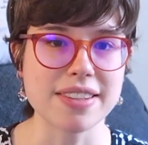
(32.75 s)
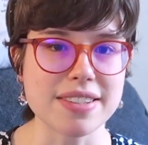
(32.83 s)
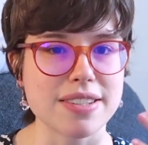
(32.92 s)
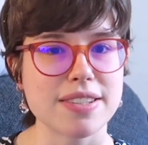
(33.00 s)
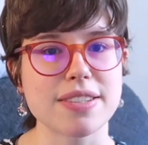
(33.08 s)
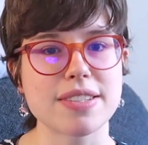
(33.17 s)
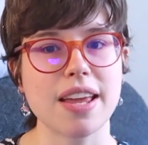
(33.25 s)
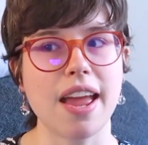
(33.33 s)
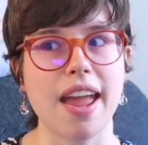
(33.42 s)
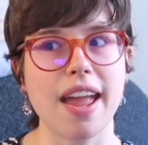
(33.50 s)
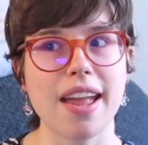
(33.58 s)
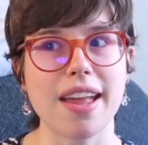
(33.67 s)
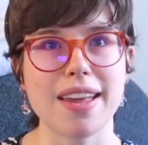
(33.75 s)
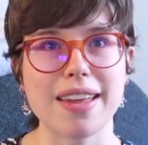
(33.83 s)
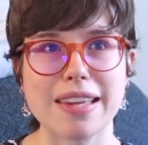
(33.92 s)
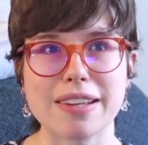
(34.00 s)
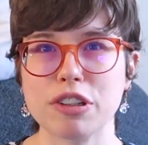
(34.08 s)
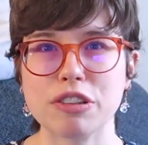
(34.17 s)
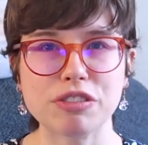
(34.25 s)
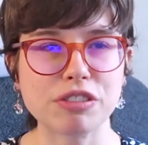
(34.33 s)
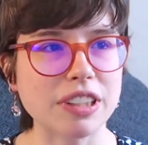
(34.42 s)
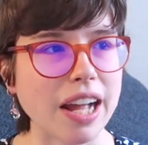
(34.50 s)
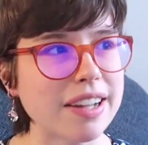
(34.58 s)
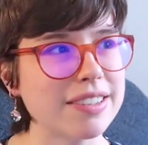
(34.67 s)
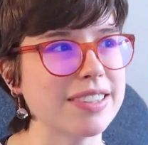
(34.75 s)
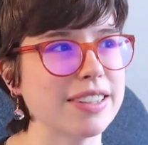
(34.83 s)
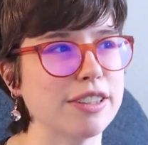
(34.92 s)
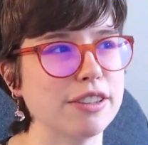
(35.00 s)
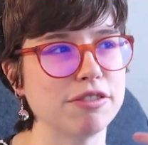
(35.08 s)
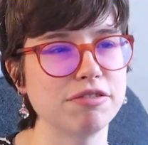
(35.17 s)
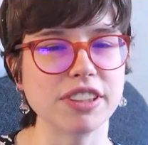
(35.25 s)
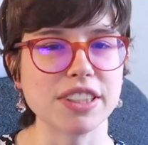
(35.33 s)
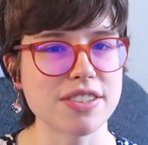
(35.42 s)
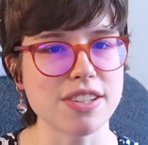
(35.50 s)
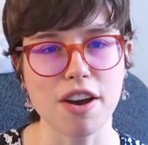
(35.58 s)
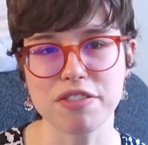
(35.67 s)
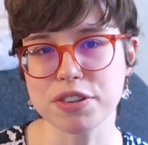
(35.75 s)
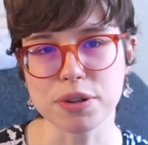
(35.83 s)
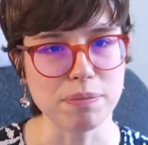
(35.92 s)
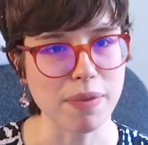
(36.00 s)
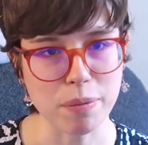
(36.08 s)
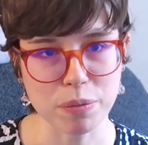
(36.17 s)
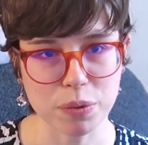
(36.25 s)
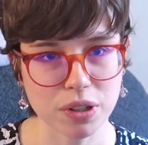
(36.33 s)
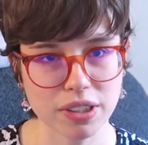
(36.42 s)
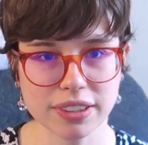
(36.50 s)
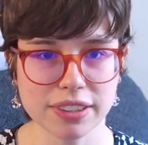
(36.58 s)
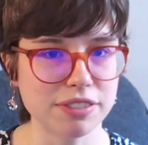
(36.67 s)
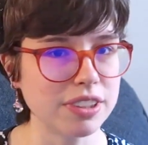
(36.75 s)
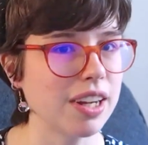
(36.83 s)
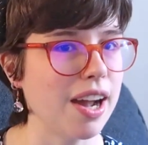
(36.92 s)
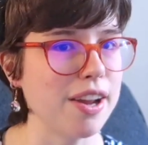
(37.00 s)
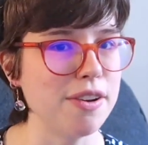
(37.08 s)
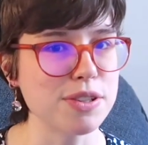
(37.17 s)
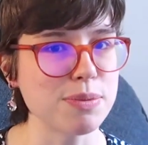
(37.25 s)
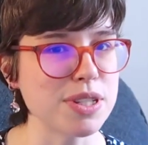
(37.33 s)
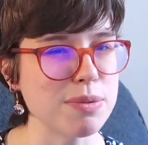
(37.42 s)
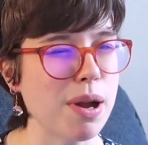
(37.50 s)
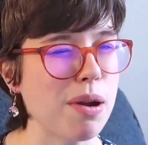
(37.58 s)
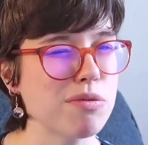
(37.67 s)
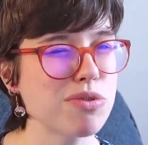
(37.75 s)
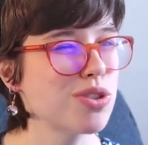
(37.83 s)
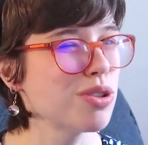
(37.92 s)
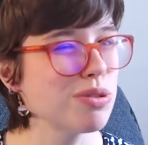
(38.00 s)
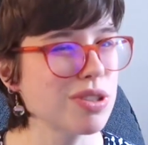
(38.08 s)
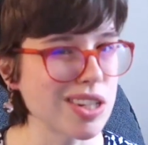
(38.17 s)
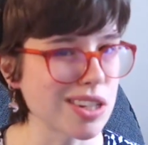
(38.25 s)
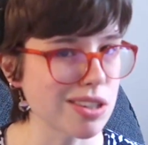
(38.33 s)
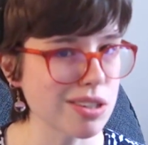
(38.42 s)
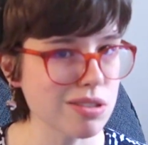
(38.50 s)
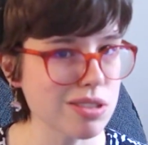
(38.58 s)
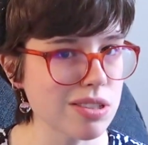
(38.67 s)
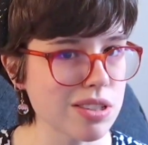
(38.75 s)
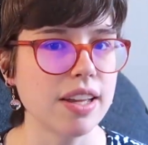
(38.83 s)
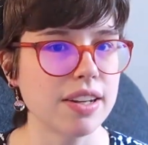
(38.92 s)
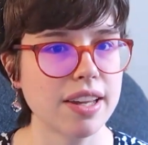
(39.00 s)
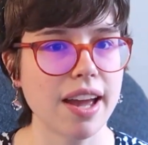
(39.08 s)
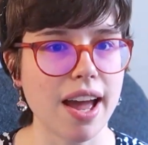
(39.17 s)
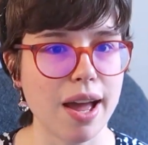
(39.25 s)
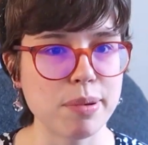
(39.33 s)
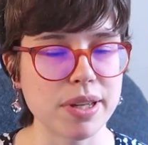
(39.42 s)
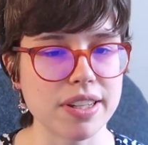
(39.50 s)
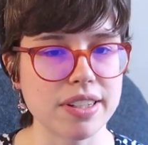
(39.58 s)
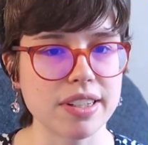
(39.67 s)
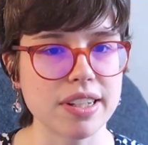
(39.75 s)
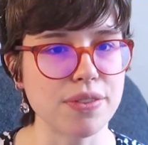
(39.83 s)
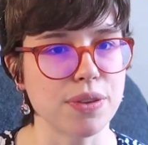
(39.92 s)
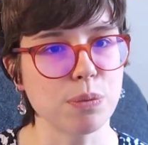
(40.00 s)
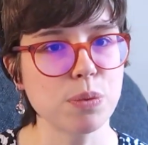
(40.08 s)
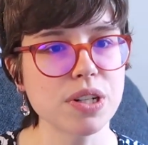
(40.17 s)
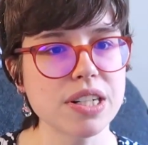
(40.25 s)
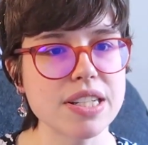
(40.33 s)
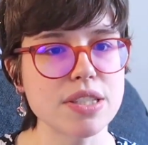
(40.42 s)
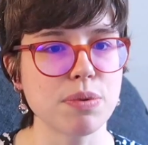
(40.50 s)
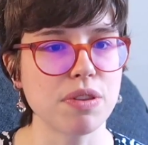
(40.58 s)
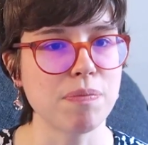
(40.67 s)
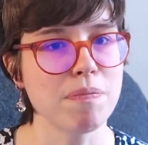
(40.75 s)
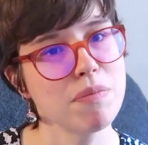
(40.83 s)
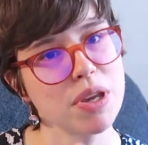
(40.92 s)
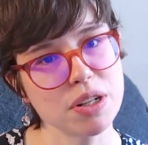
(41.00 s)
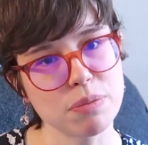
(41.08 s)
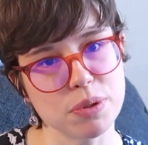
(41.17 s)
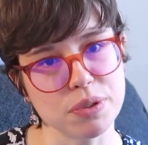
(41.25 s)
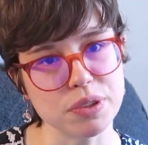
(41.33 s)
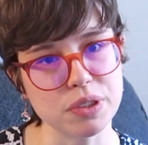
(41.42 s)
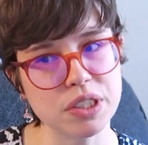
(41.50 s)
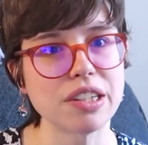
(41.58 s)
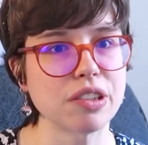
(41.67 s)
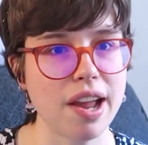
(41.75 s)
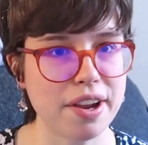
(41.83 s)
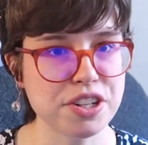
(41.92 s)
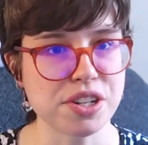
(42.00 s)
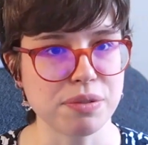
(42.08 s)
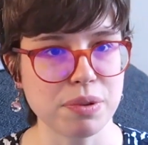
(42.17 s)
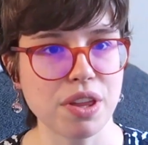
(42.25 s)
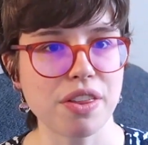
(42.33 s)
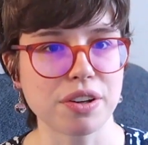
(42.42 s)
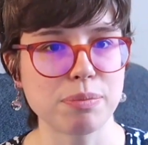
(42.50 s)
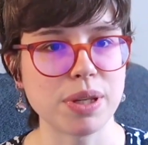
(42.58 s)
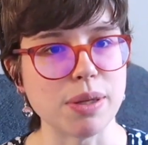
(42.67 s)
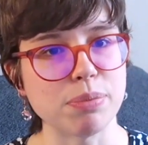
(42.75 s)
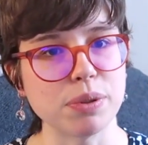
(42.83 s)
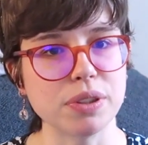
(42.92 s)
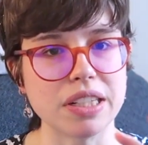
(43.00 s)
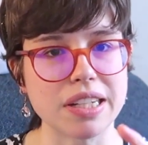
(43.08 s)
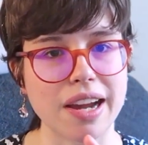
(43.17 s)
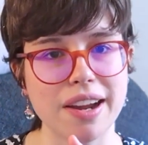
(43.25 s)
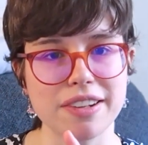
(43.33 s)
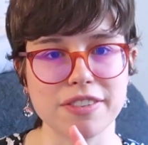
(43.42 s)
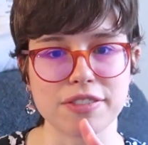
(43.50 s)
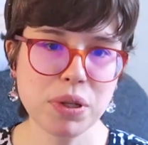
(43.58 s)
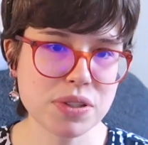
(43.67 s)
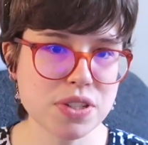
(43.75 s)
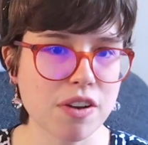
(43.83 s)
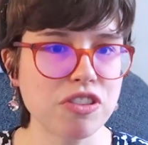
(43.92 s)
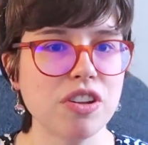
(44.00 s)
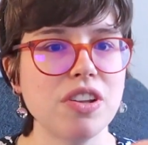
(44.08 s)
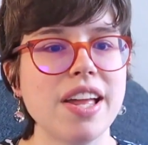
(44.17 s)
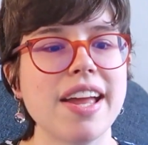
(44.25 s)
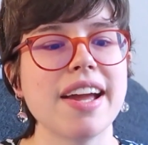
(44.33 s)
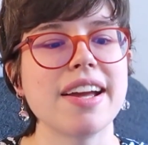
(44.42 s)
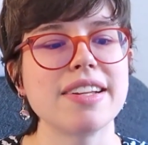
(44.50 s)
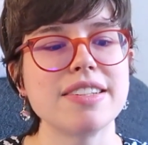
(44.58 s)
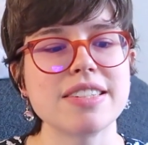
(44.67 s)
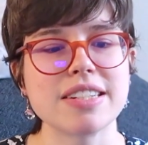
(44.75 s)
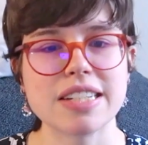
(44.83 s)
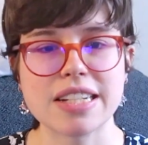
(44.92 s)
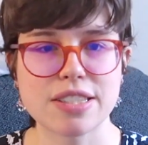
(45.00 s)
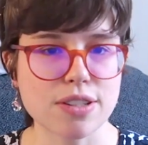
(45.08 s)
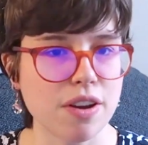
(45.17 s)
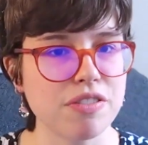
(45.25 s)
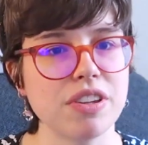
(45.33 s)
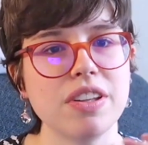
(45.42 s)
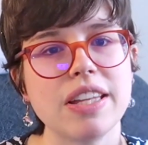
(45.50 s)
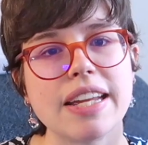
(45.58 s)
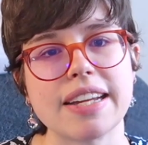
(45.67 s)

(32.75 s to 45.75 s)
This is a reflective philosophical memoir of a guy who spent about 2 years in a cabin in the woods with minimal interaction with other people, and he kind of builds off the land, eats off the land,